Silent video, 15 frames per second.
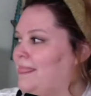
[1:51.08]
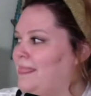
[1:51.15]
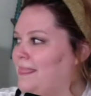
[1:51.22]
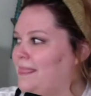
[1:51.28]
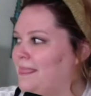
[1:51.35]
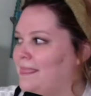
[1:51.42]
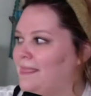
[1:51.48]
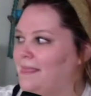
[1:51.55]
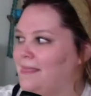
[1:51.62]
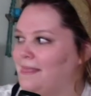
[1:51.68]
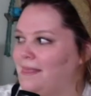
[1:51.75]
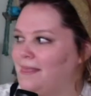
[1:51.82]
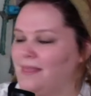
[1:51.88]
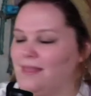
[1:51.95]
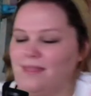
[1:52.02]

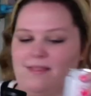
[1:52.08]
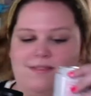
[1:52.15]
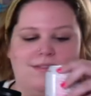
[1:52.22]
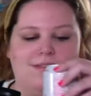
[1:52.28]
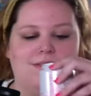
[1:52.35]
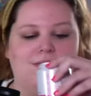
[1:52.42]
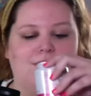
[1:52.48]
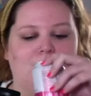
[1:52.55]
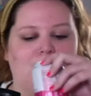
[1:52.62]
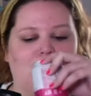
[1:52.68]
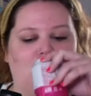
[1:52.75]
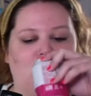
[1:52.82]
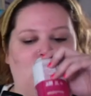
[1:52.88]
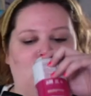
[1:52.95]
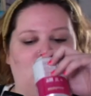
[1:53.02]

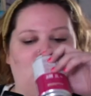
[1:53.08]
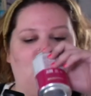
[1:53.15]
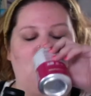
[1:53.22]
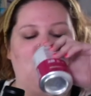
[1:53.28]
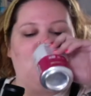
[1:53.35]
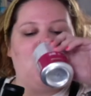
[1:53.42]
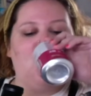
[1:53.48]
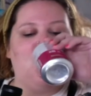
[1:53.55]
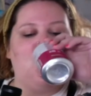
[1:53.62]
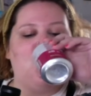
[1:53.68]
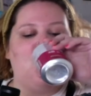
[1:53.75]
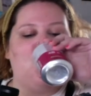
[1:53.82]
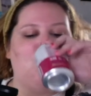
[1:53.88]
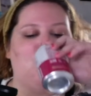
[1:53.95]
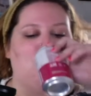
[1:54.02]

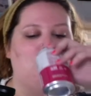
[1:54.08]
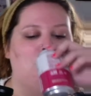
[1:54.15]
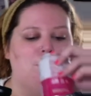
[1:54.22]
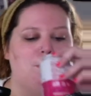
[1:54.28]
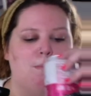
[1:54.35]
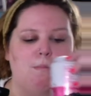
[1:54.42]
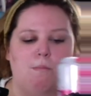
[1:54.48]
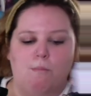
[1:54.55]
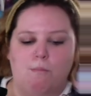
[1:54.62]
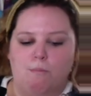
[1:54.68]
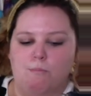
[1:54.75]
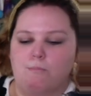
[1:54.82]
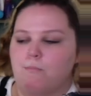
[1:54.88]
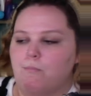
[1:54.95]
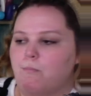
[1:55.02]

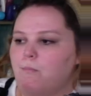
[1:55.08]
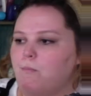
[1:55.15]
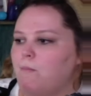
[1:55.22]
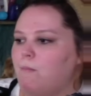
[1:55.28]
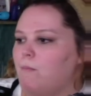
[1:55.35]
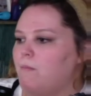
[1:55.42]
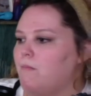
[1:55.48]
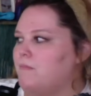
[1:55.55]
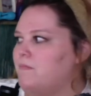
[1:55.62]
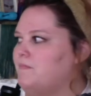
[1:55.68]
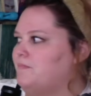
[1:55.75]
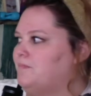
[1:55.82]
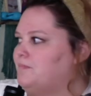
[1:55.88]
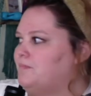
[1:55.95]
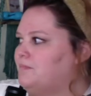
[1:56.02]

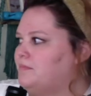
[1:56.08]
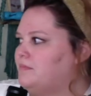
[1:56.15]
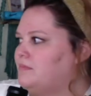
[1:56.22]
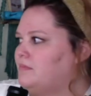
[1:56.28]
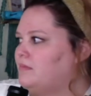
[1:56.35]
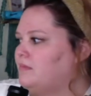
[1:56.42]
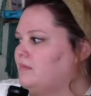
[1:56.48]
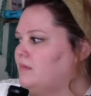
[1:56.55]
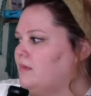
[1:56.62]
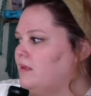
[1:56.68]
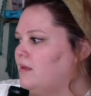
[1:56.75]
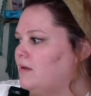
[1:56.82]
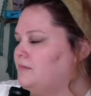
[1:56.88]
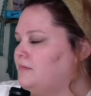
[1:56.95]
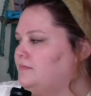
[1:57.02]

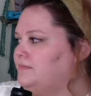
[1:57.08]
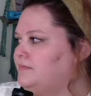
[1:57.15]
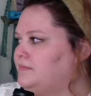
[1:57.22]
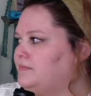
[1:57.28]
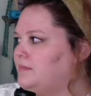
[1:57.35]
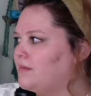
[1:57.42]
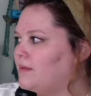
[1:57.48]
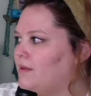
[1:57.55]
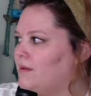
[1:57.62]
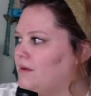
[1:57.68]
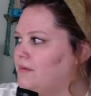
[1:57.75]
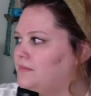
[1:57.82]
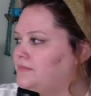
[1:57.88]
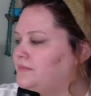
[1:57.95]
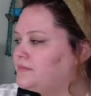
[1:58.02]

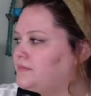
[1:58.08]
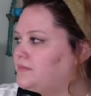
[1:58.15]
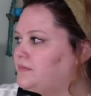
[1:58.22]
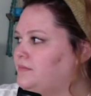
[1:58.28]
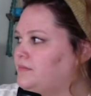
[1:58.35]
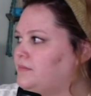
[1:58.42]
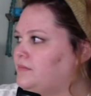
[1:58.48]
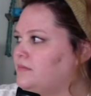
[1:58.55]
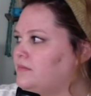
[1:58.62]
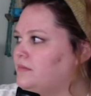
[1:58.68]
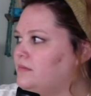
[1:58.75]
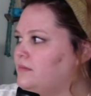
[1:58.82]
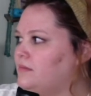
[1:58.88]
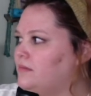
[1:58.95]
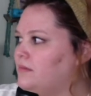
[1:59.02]
No words are spoken by the person on screen.